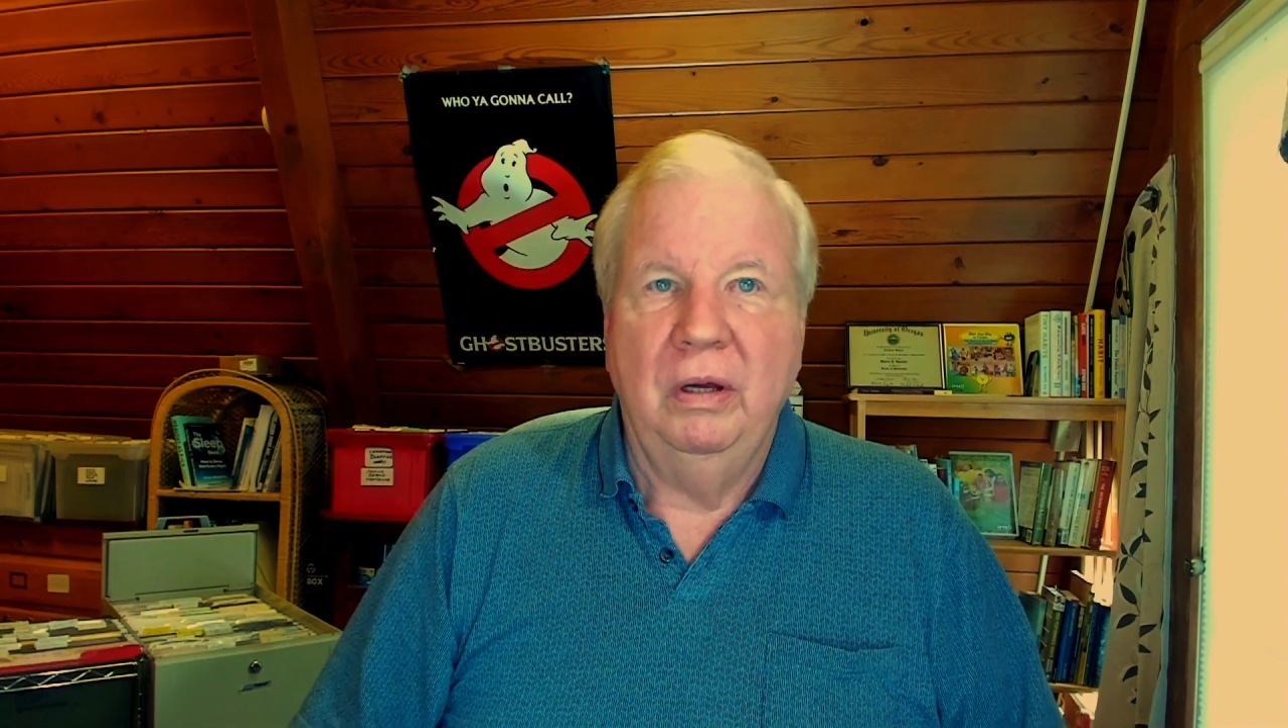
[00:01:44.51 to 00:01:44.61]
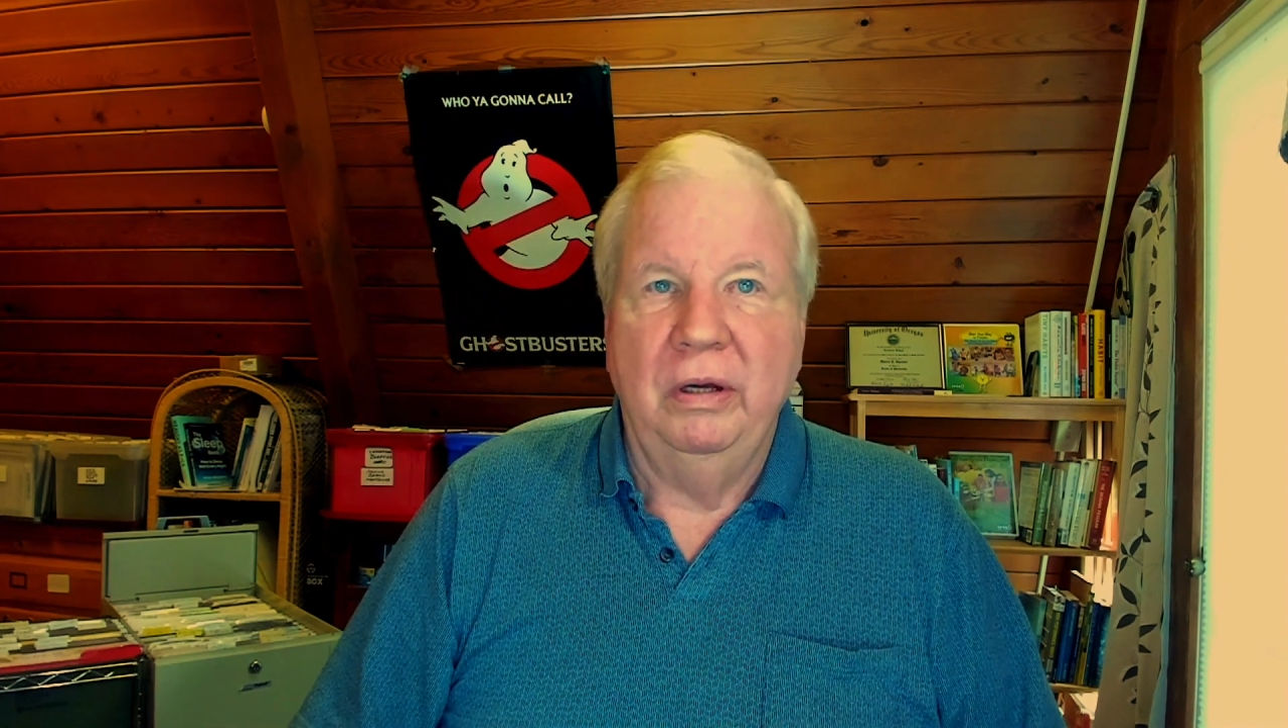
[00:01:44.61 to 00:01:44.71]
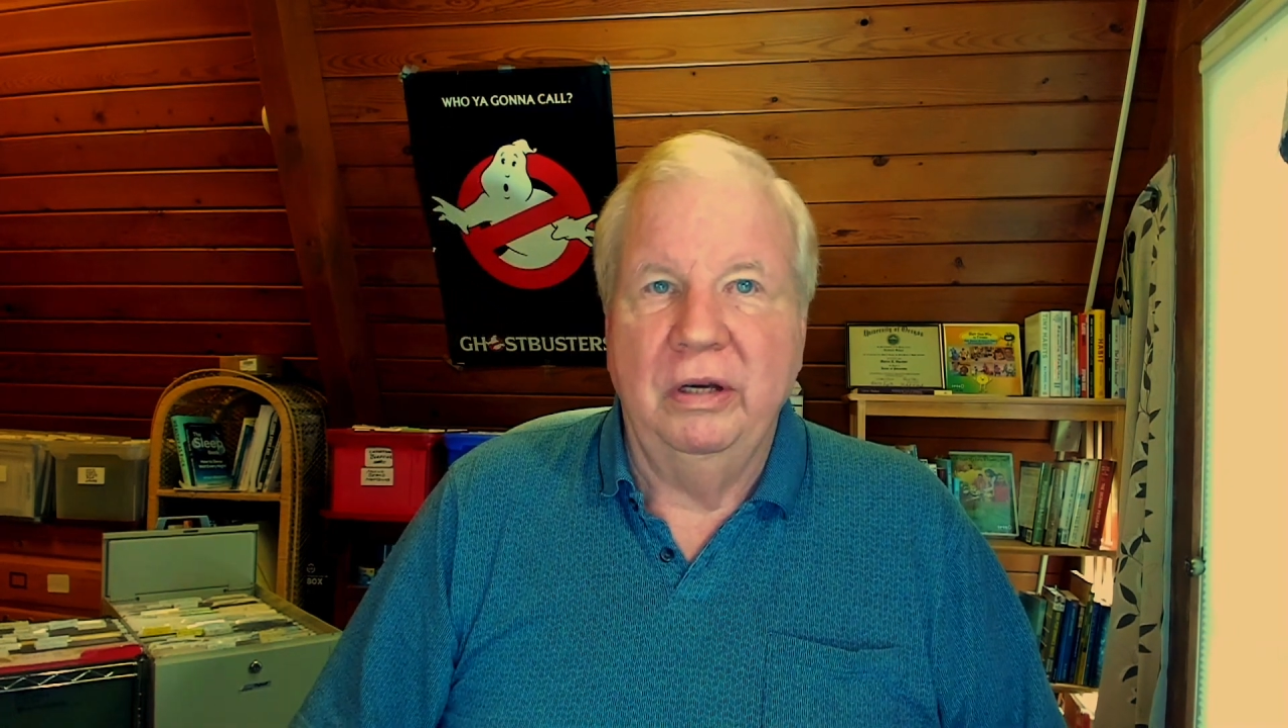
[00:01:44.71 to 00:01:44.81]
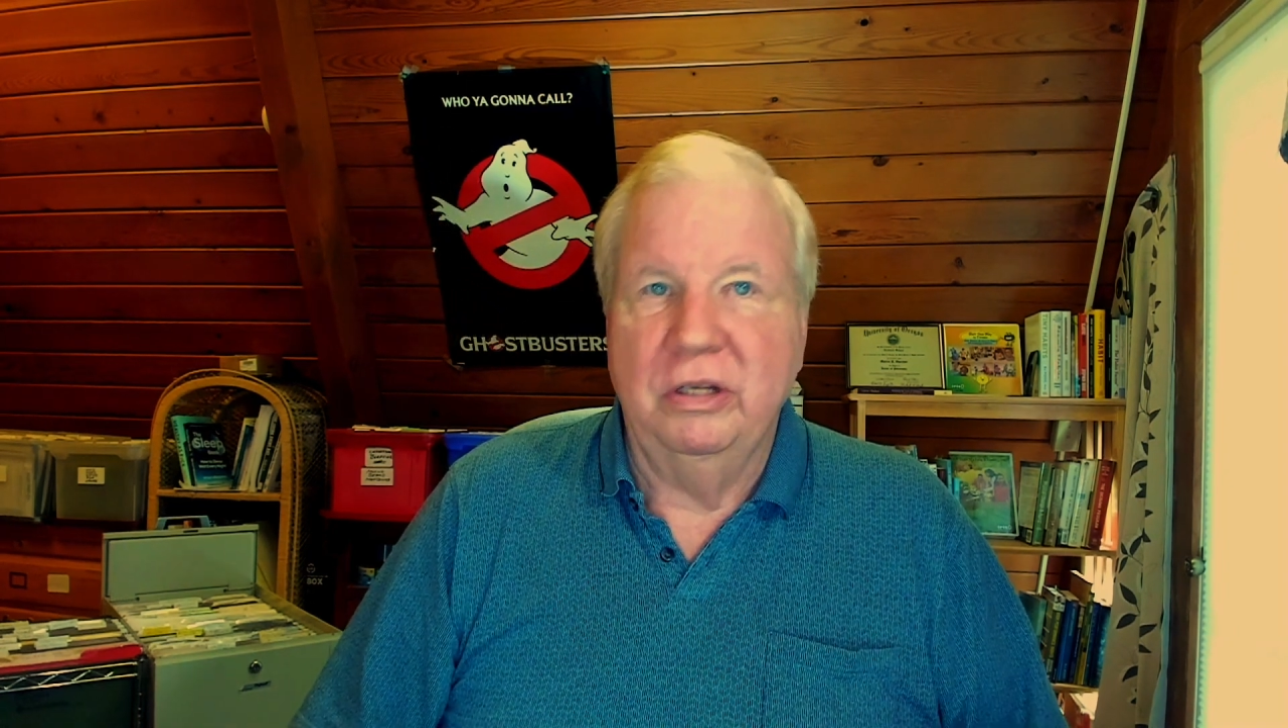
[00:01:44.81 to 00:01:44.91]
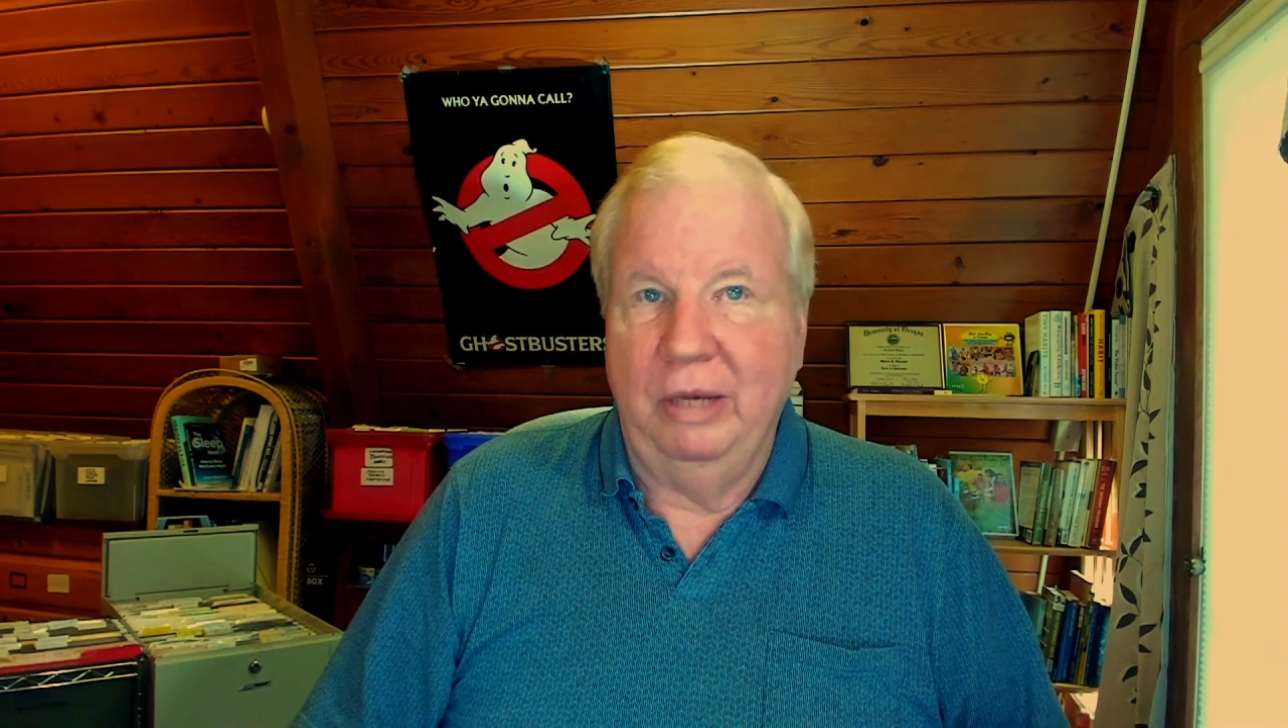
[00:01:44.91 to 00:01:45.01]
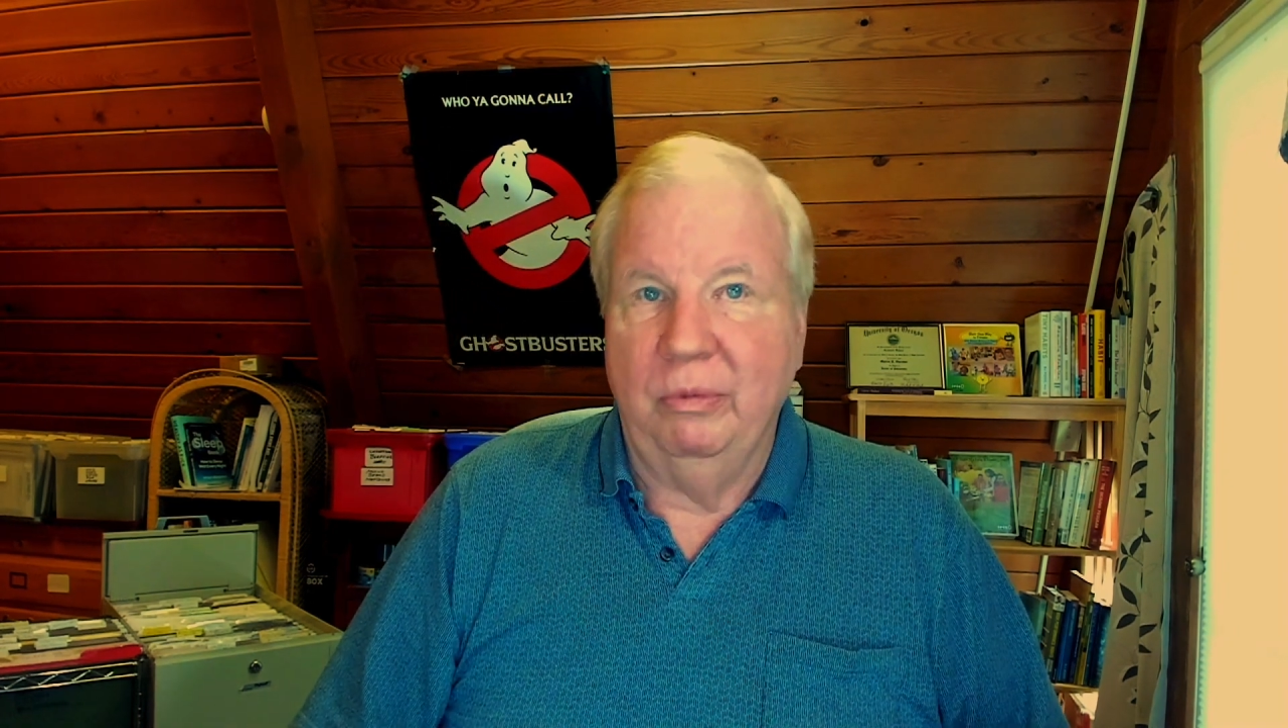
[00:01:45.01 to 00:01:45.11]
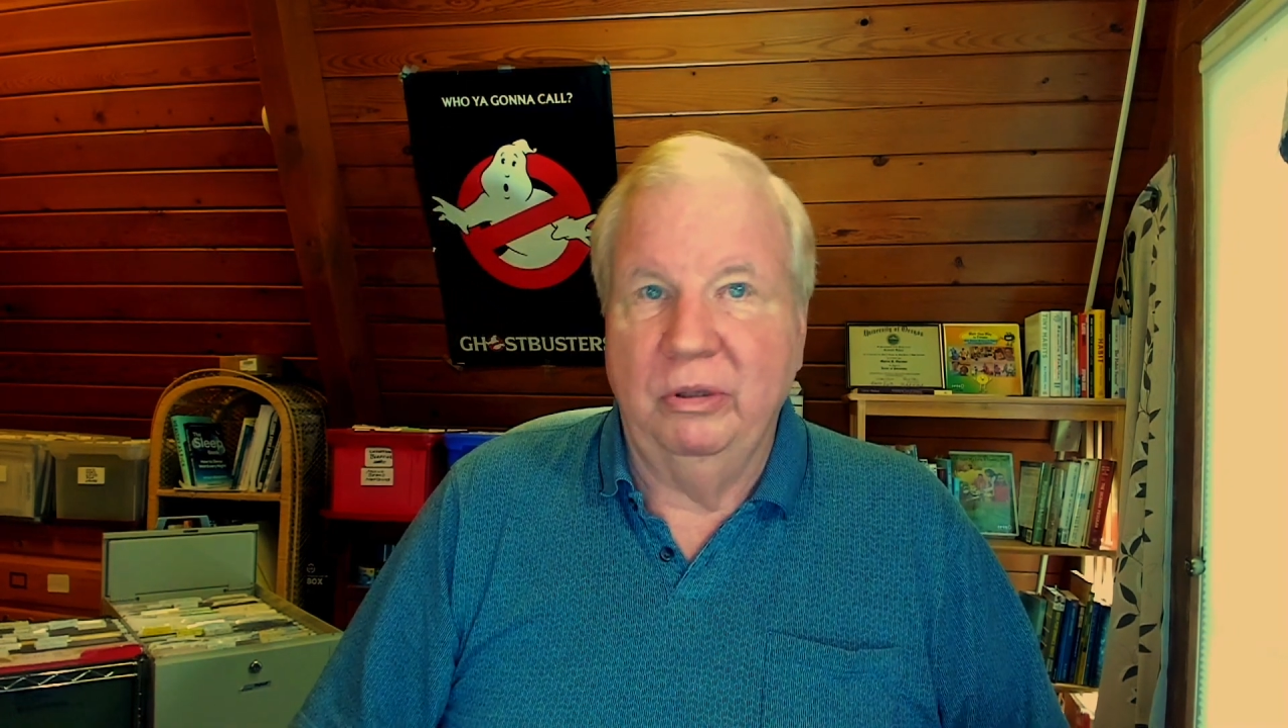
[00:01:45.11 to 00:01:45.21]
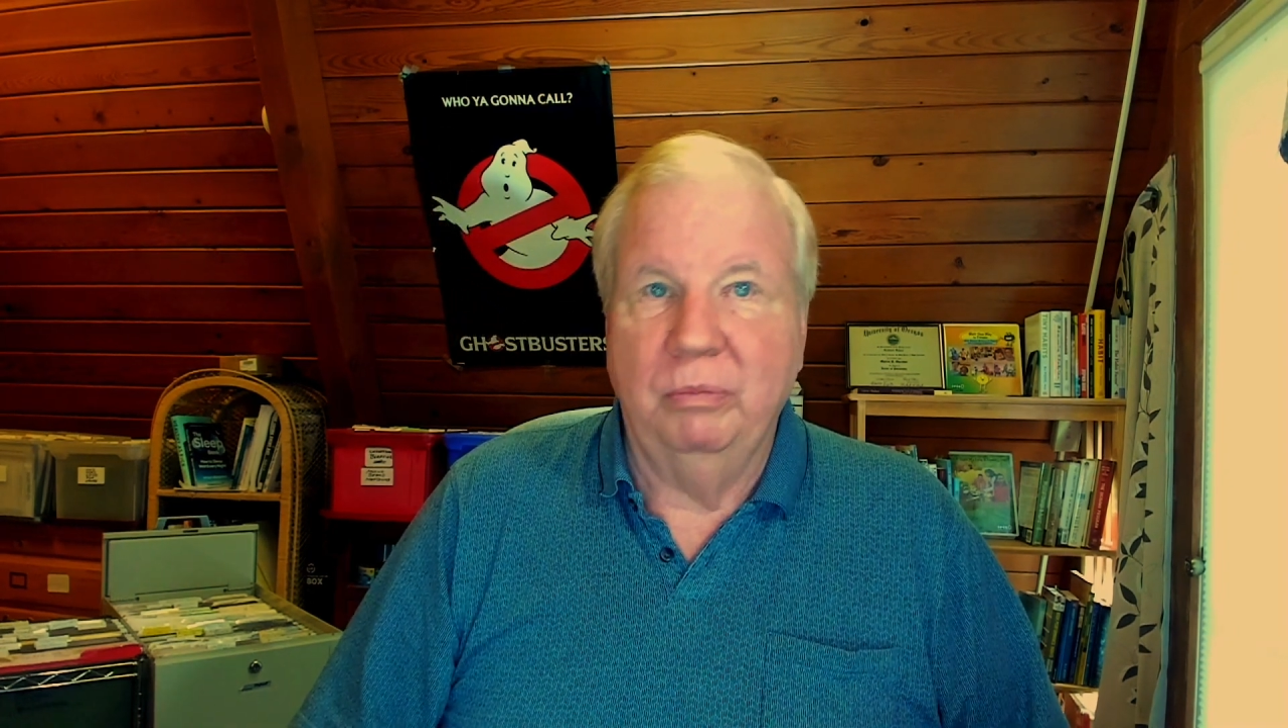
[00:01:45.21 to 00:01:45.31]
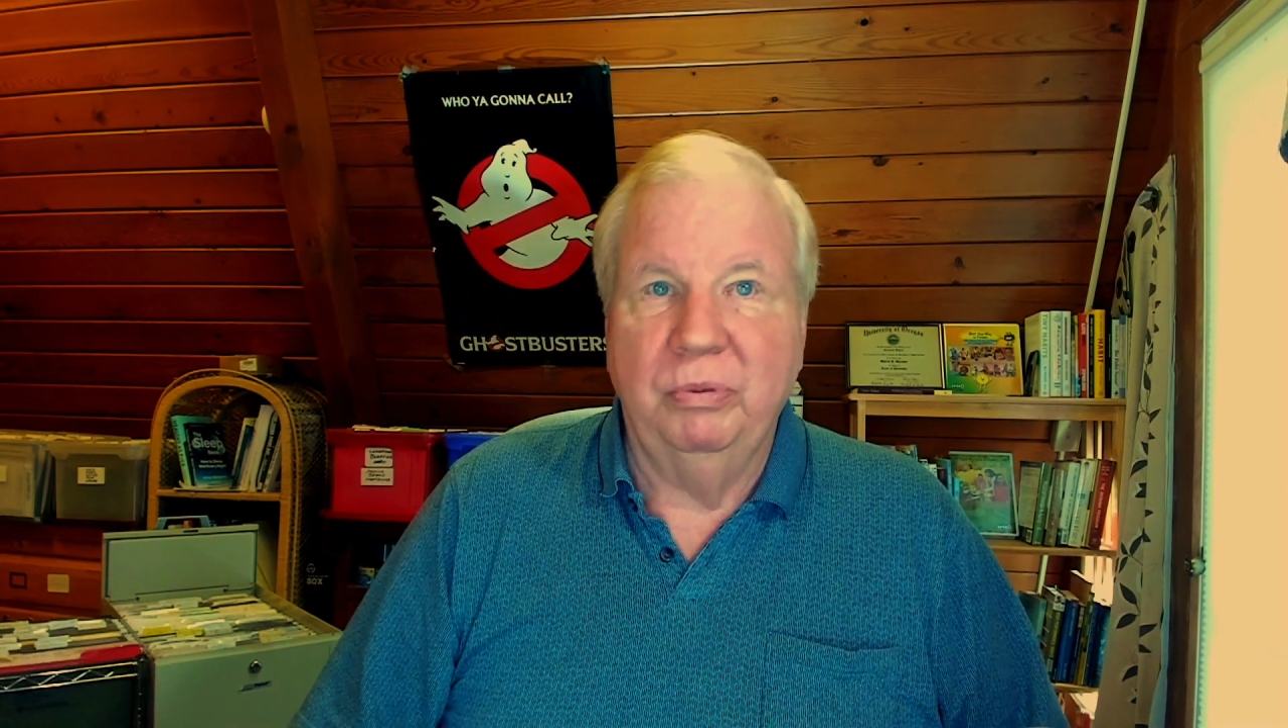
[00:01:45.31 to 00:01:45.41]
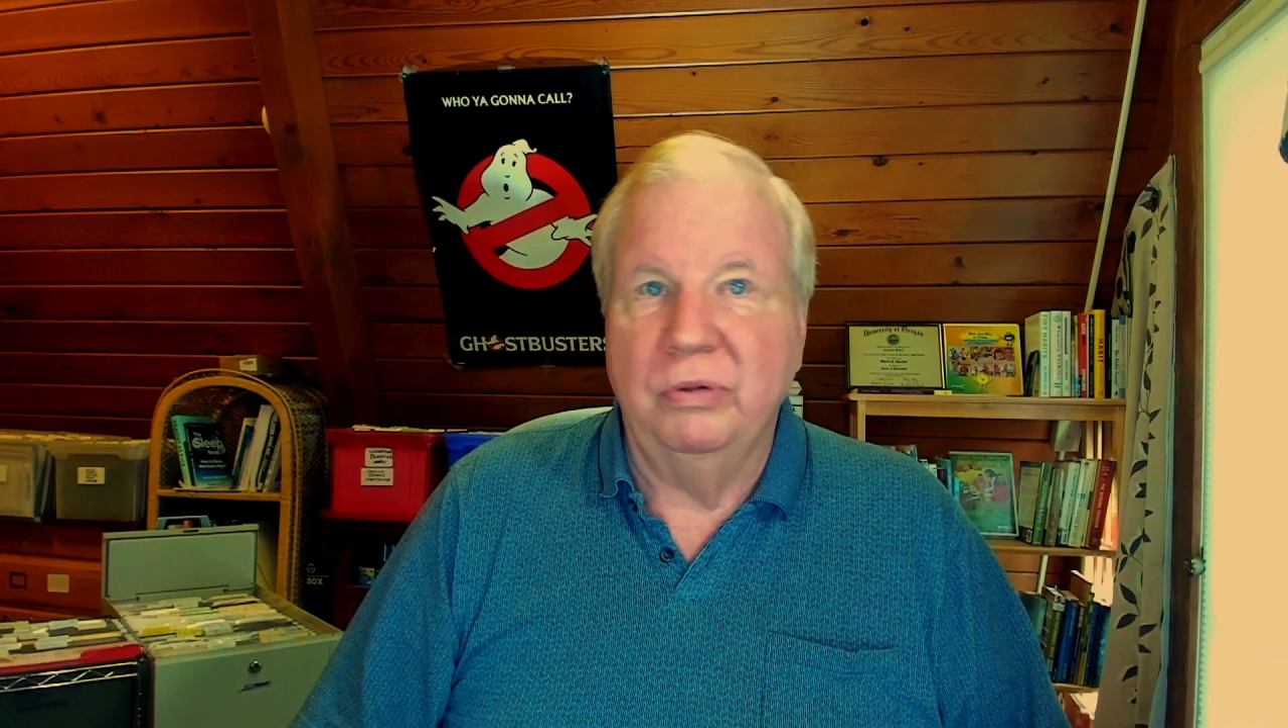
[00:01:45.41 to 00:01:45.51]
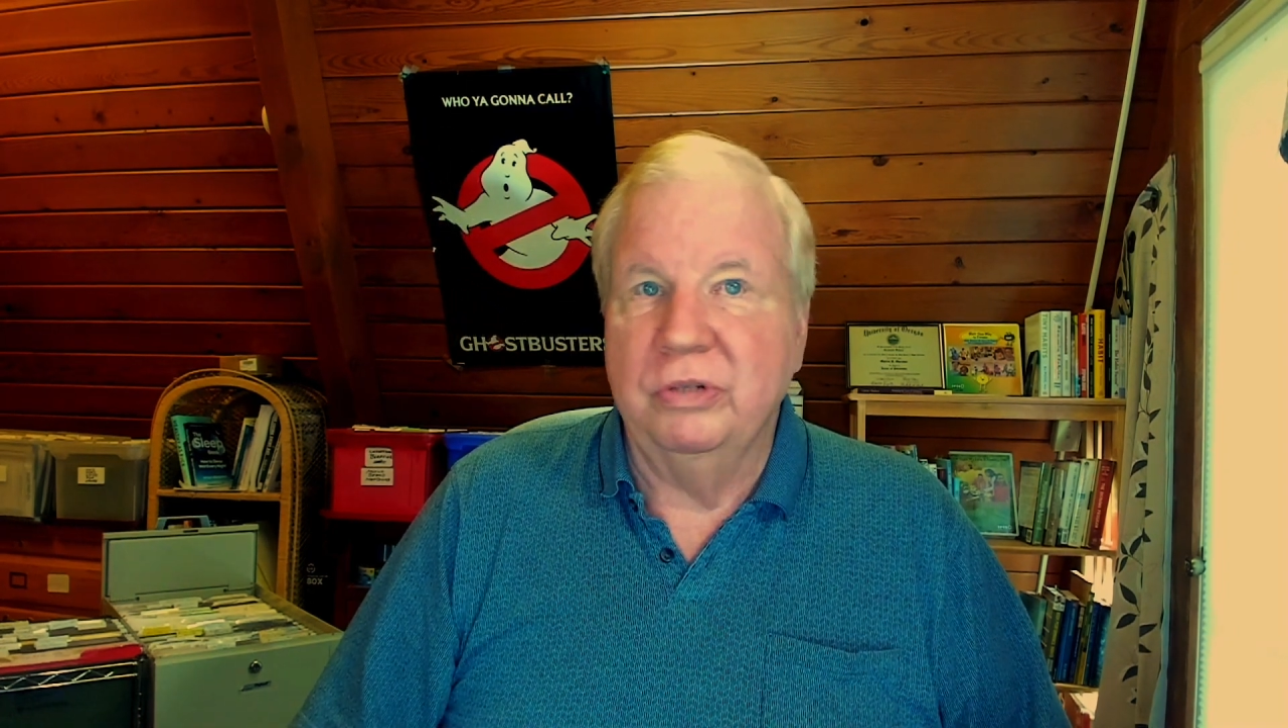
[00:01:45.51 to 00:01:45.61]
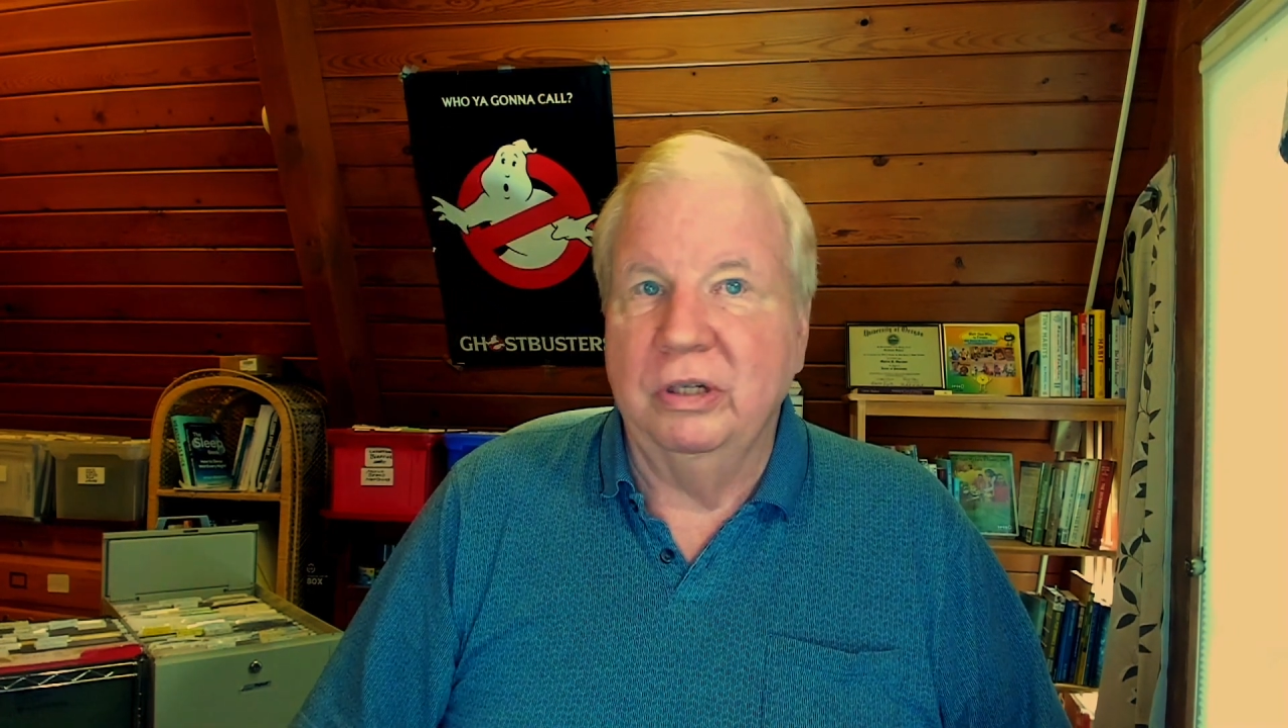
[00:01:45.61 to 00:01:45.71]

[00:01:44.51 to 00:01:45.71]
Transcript: Examine the pros